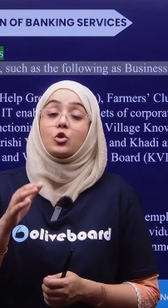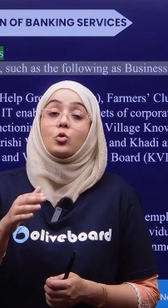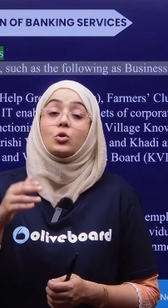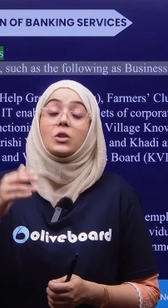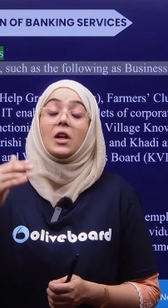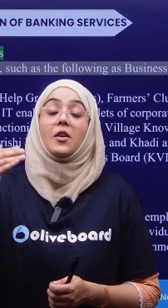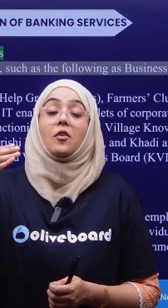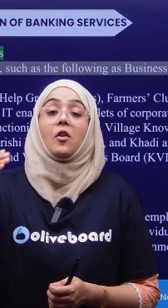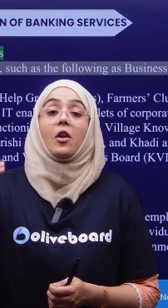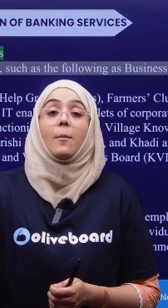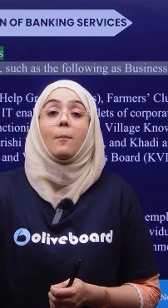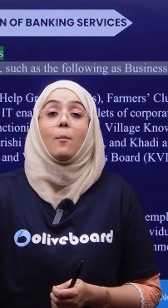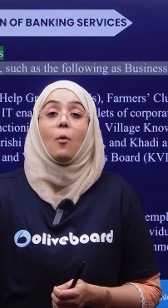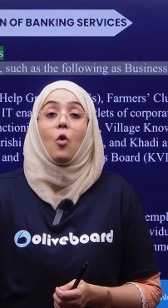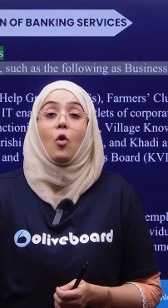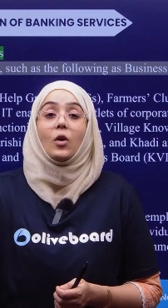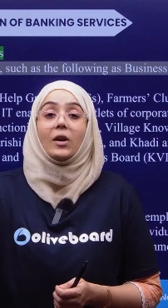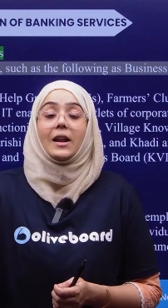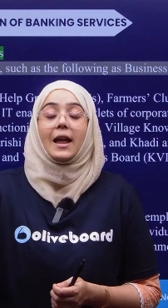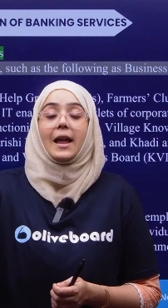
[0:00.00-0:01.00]
to the
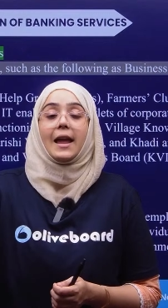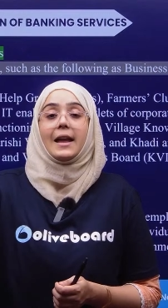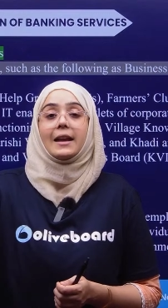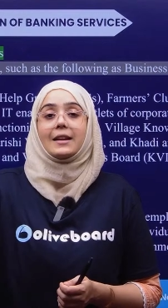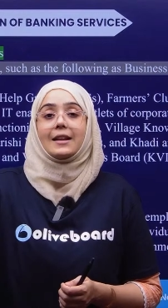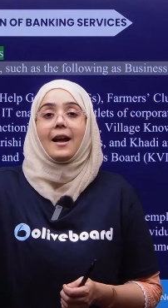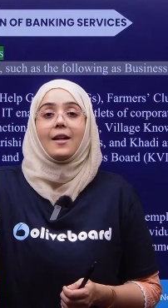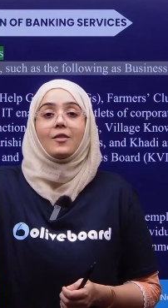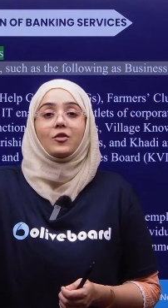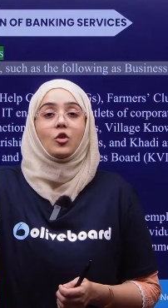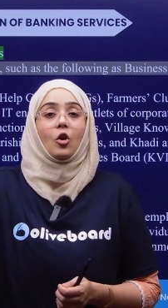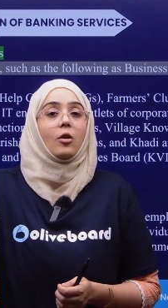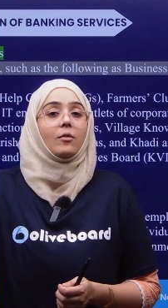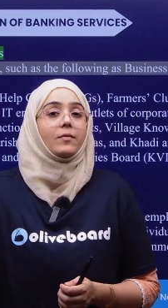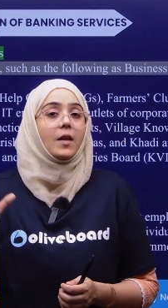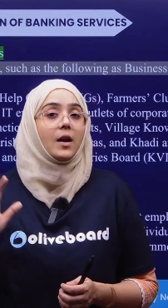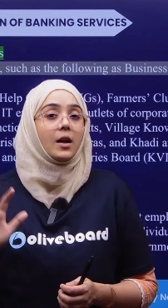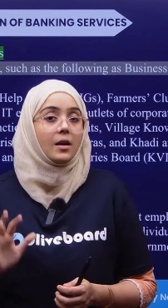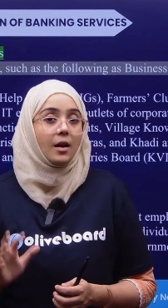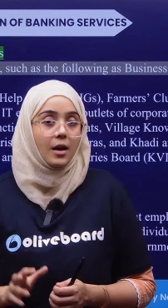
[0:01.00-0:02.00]
remote areas of
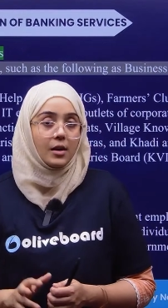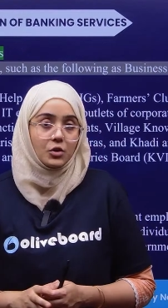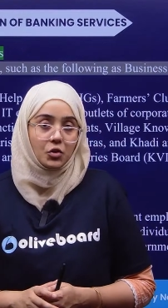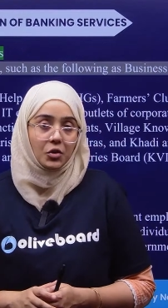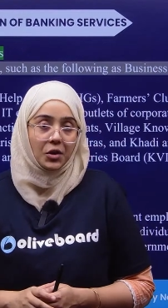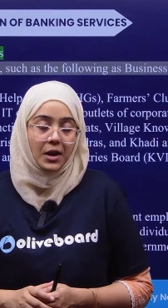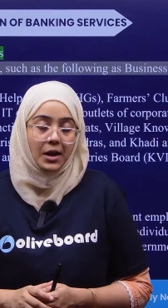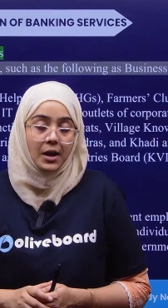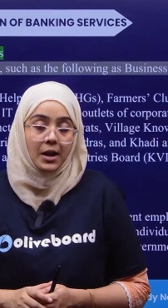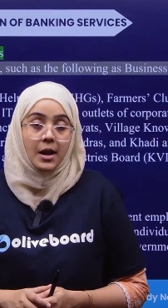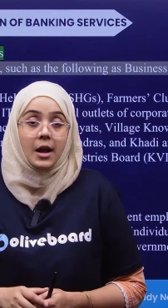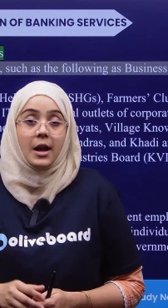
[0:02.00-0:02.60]
the country.